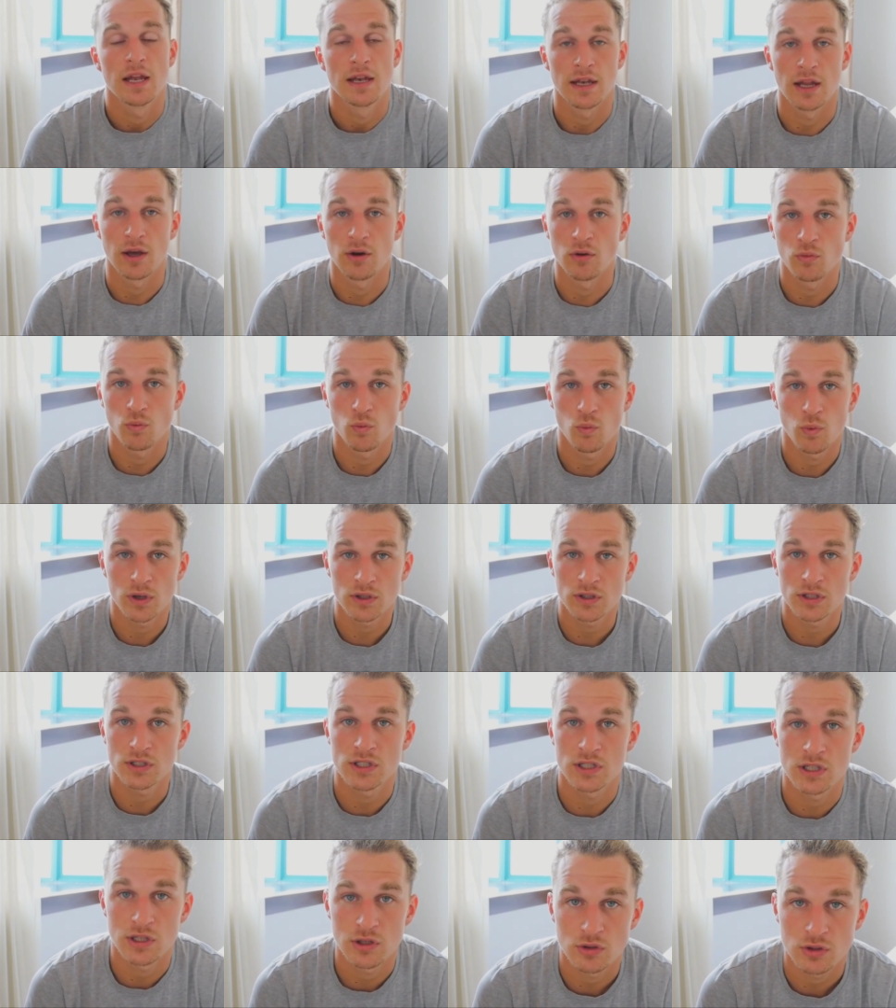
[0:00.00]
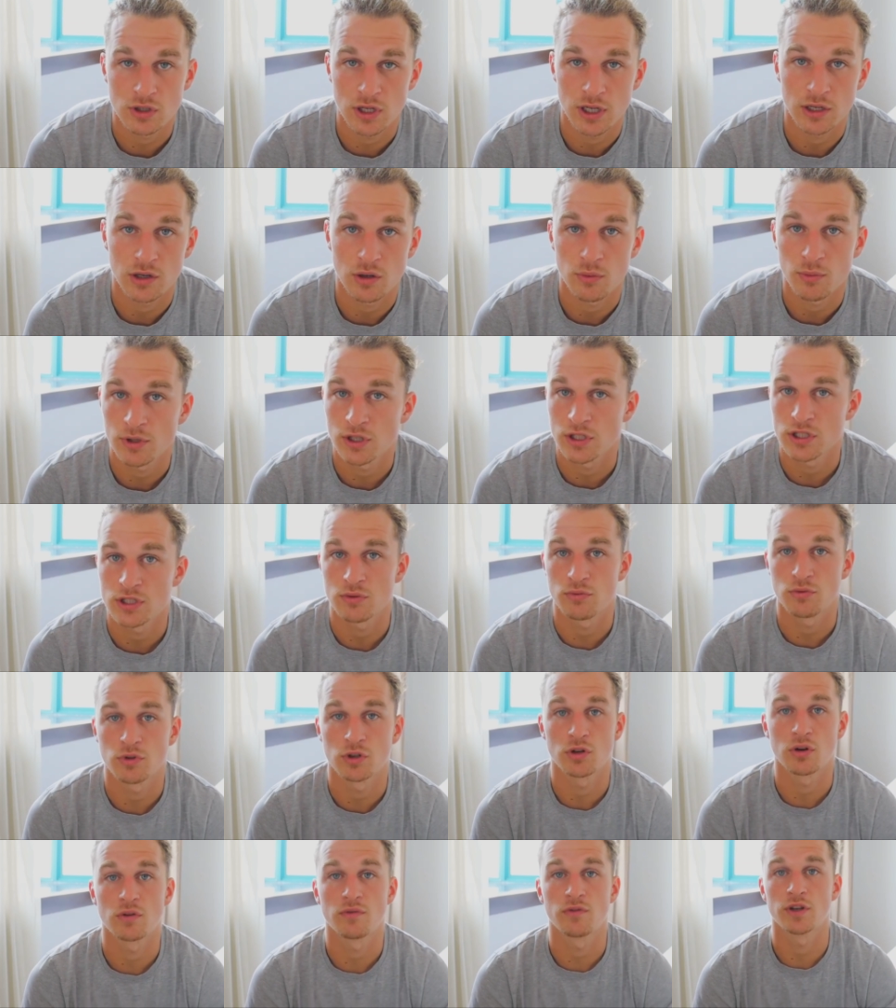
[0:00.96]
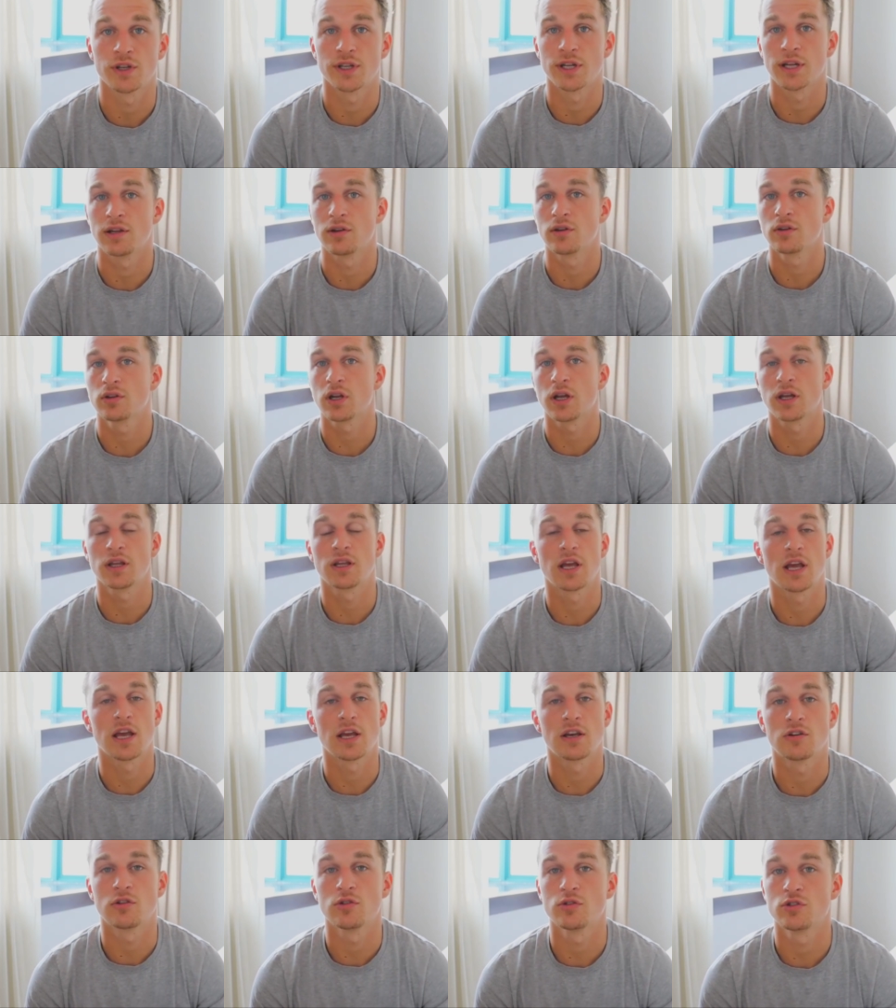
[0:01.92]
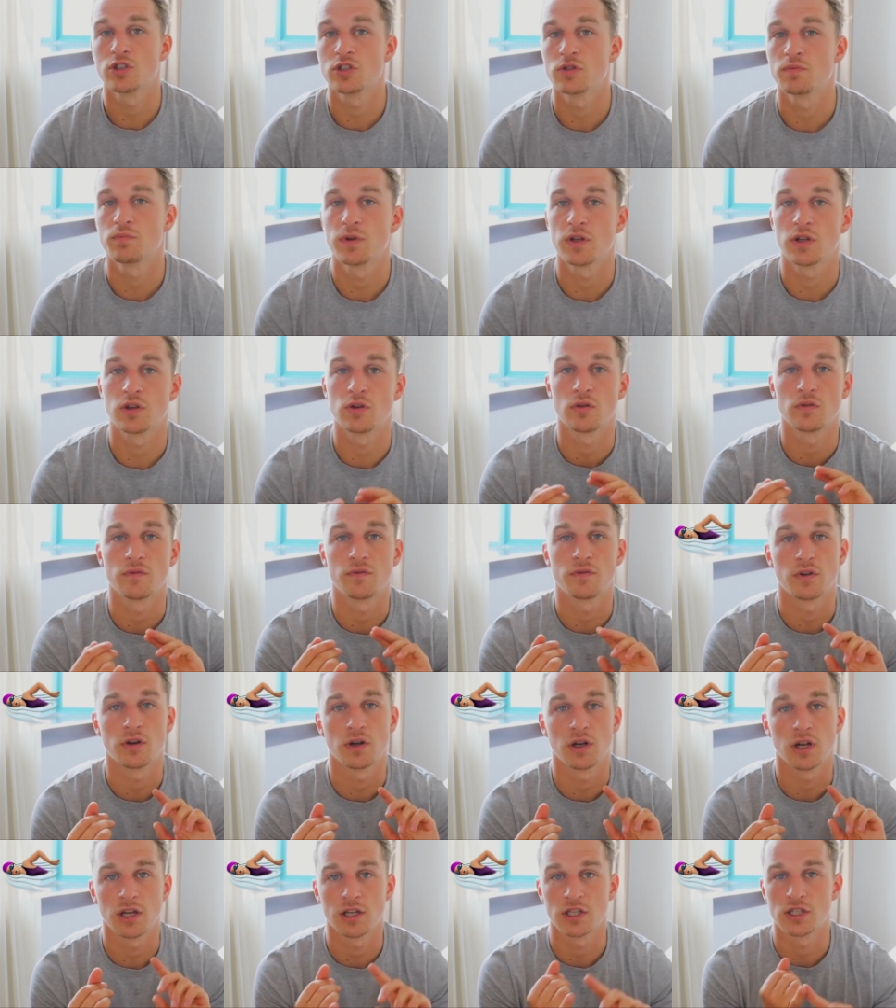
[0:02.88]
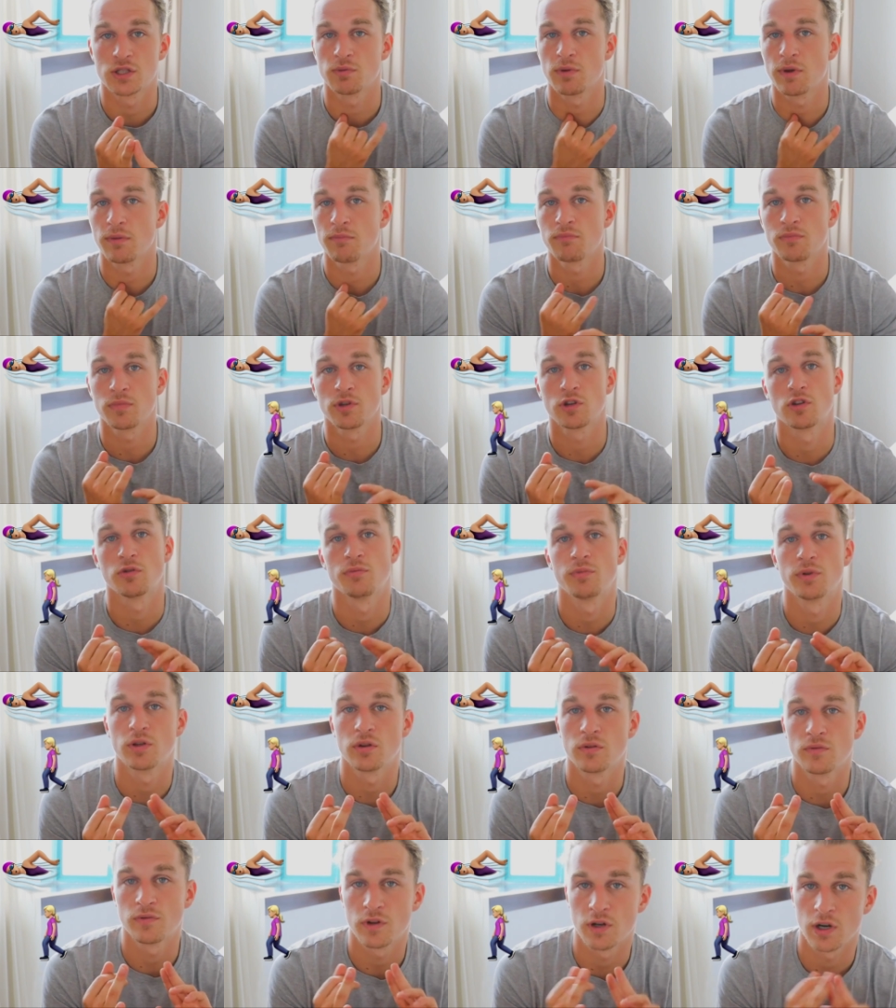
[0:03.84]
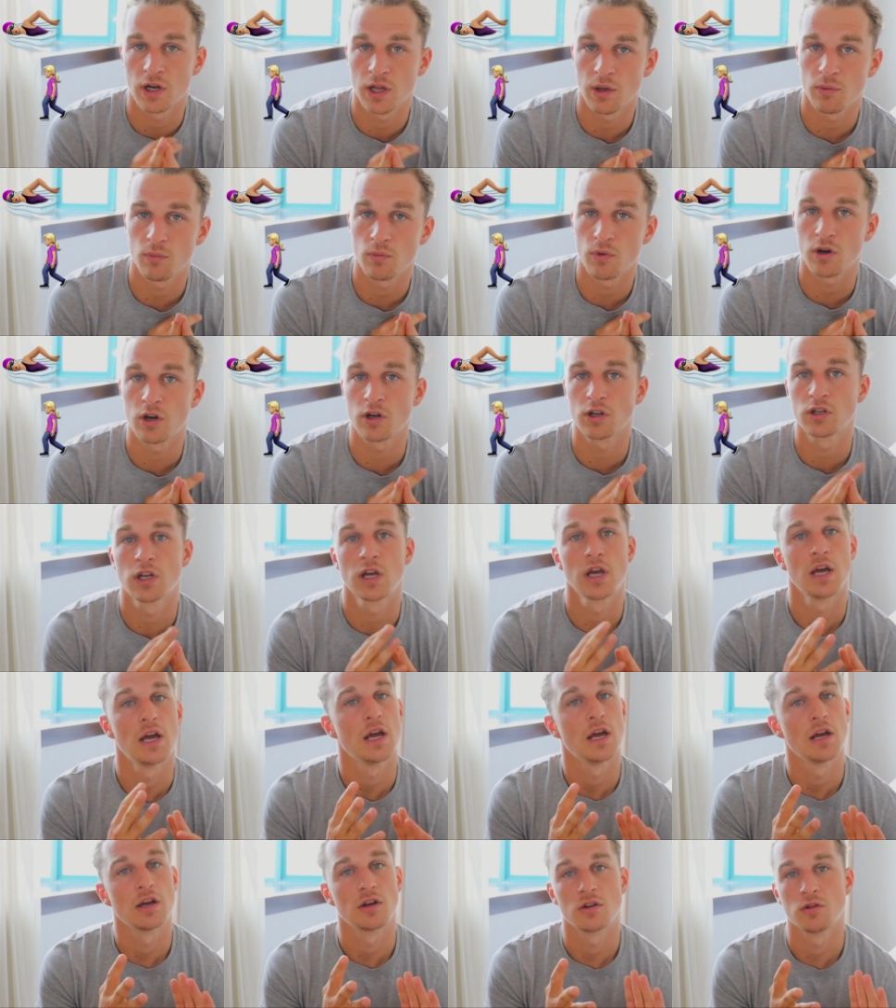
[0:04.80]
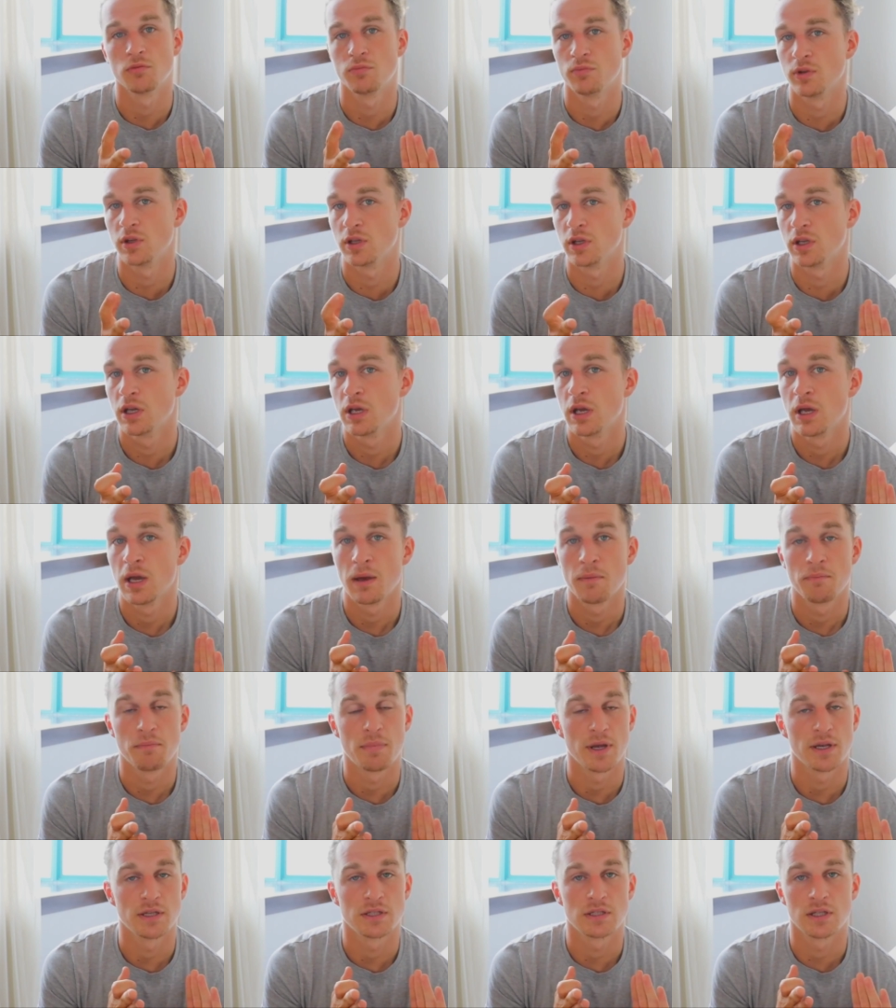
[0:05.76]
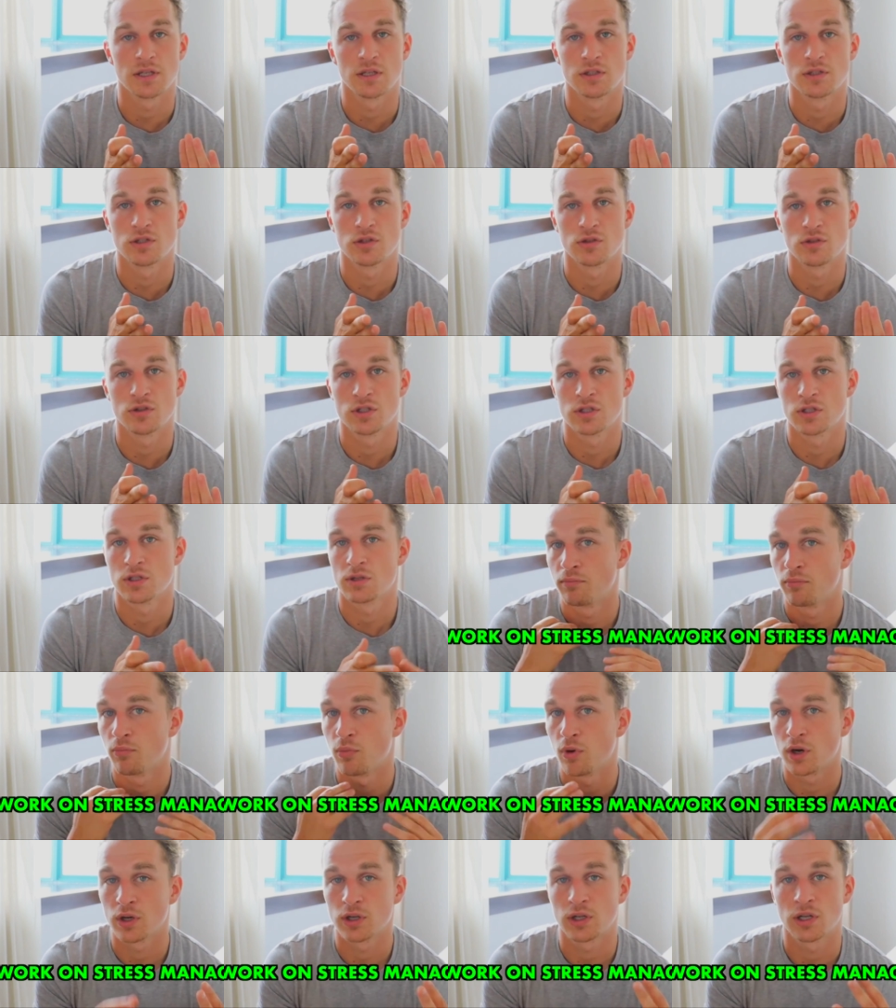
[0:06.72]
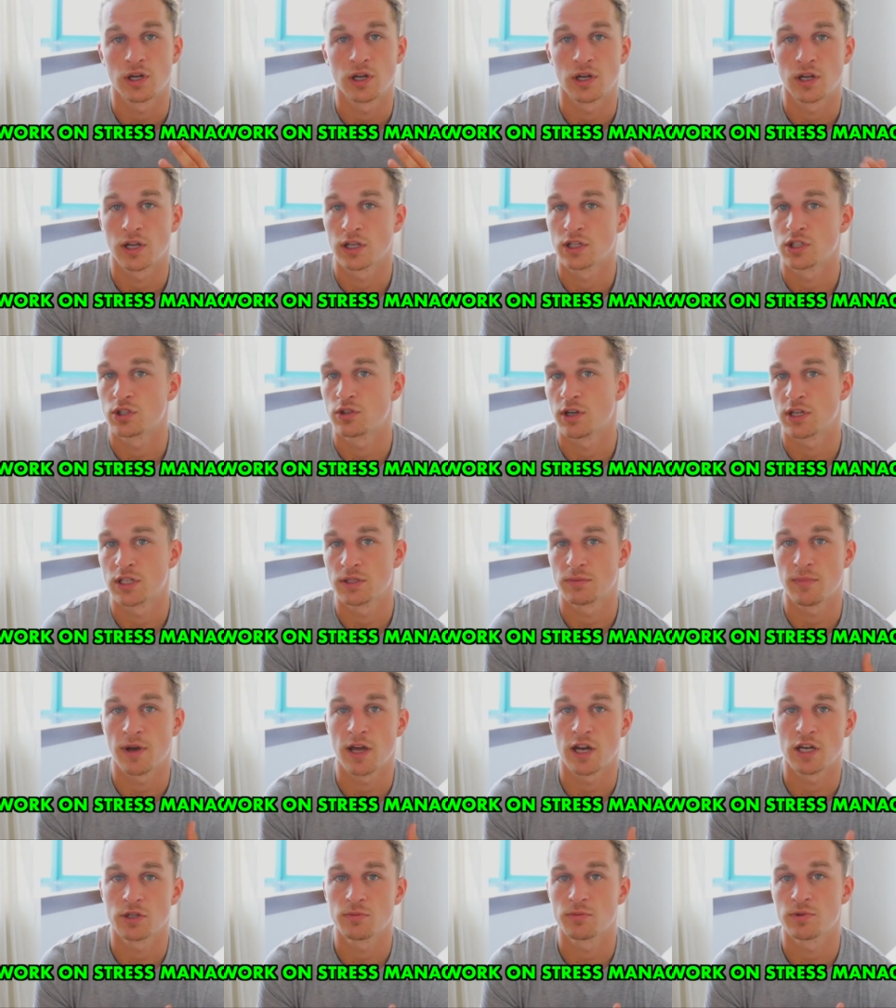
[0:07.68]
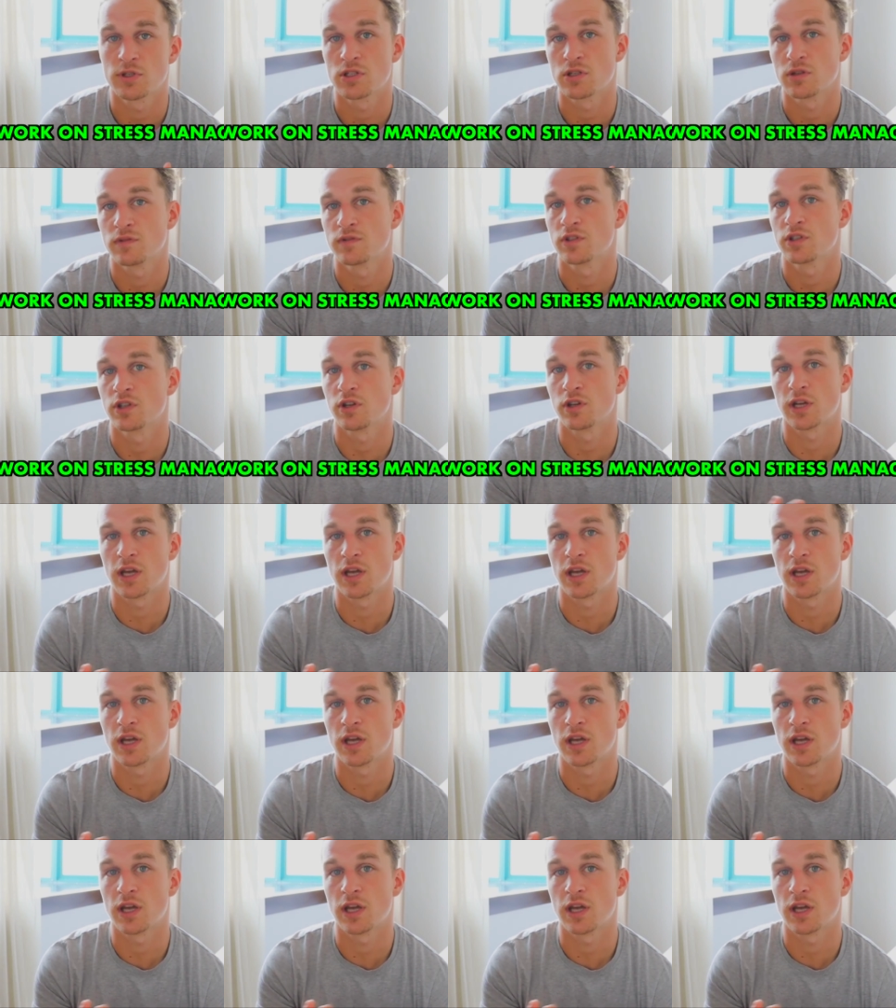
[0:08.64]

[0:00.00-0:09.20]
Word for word: Now, what does it look like, or what does a recovery day look like? It could just be going for a light swim, could be going for a light walk, could be basically just working on like stress management stuff so you're